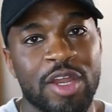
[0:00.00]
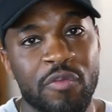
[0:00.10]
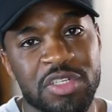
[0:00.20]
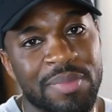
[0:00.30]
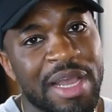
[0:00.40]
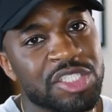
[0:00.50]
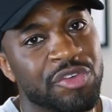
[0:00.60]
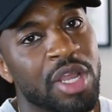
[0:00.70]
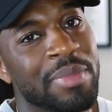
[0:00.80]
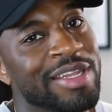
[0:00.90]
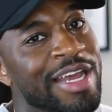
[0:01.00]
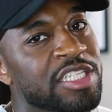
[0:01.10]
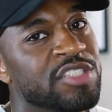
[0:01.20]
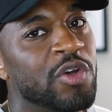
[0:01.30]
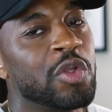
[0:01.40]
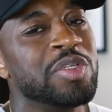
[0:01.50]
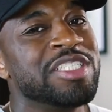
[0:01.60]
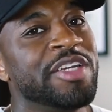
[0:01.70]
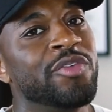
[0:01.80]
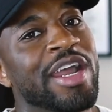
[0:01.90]
over to my Instagram and like this photo you
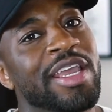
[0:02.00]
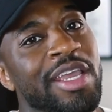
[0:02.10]
see right